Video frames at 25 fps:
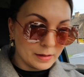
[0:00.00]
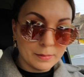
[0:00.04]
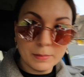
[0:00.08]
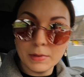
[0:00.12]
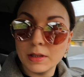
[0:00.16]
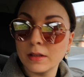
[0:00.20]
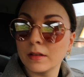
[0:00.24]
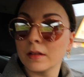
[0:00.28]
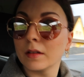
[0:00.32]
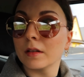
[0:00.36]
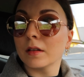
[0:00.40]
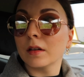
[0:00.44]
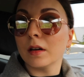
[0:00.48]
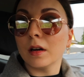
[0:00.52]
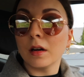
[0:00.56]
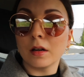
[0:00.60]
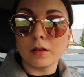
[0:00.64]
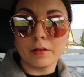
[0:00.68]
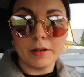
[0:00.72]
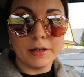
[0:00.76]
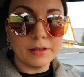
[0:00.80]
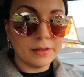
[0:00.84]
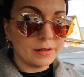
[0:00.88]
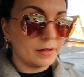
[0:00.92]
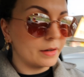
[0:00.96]
I'm in the car
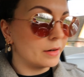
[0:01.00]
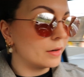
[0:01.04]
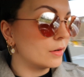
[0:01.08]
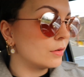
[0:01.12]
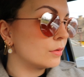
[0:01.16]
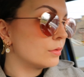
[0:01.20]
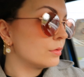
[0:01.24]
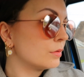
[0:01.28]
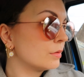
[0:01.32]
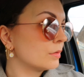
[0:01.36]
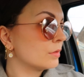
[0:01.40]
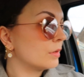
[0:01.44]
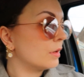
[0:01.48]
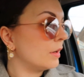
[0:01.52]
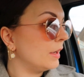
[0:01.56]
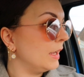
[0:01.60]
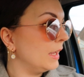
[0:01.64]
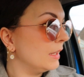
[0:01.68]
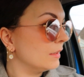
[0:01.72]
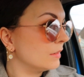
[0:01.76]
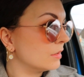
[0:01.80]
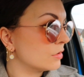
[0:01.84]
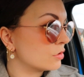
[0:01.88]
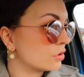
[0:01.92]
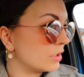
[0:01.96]
right now
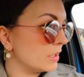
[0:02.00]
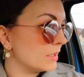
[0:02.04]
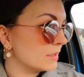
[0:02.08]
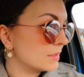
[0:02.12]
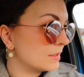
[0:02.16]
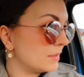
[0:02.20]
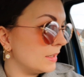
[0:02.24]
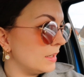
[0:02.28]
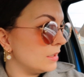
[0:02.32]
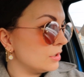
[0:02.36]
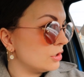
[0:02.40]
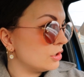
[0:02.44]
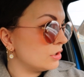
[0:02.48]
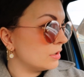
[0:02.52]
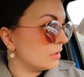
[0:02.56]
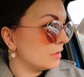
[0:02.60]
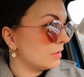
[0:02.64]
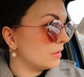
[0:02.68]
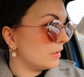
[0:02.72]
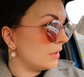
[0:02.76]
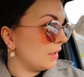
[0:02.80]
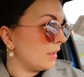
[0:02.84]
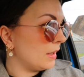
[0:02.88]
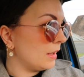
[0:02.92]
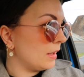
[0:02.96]
at the train station